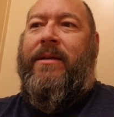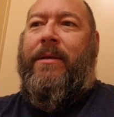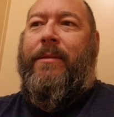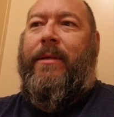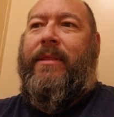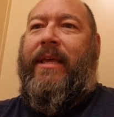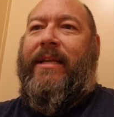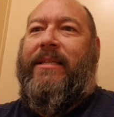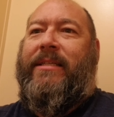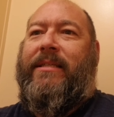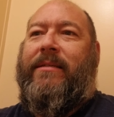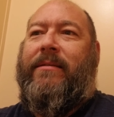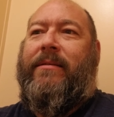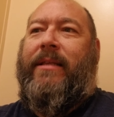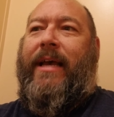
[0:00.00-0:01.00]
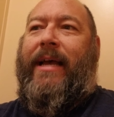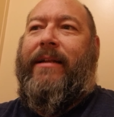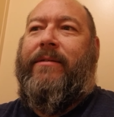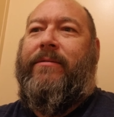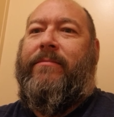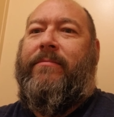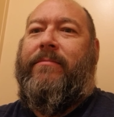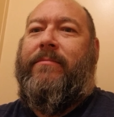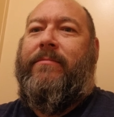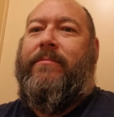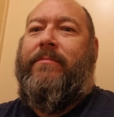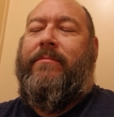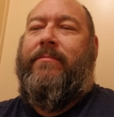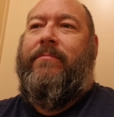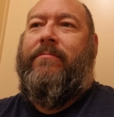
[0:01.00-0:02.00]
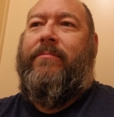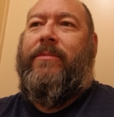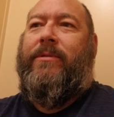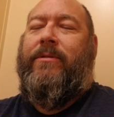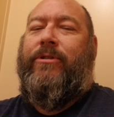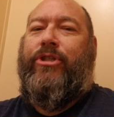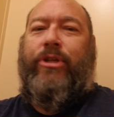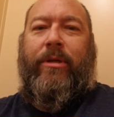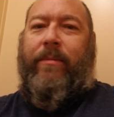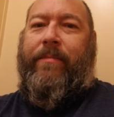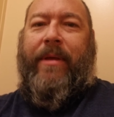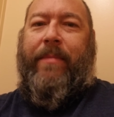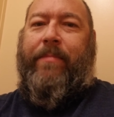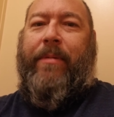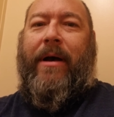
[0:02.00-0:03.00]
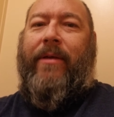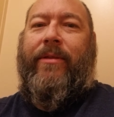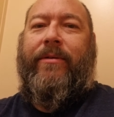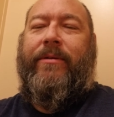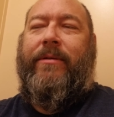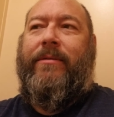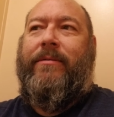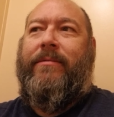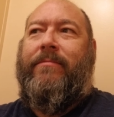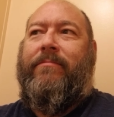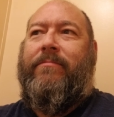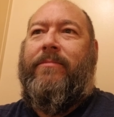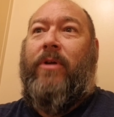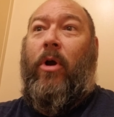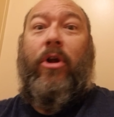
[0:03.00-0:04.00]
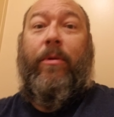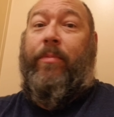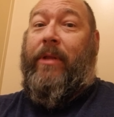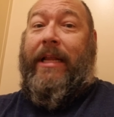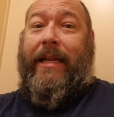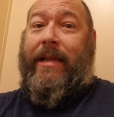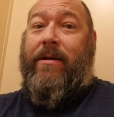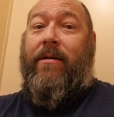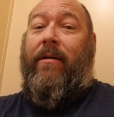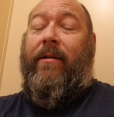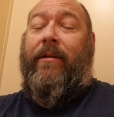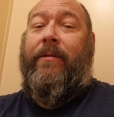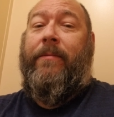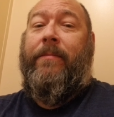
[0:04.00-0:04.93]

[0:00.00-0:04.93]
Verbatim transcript: The things that shouldn't be bothered are completely gone.